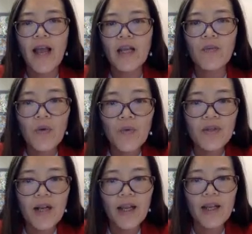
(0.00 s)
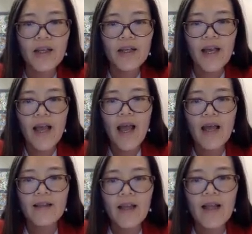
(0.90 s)
anyone with a link
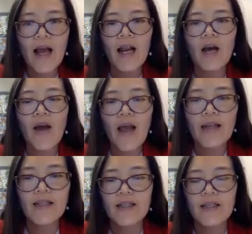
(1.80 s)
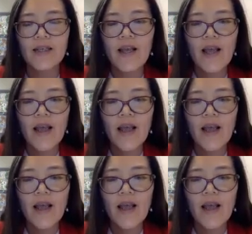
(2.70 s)
and then allow editing.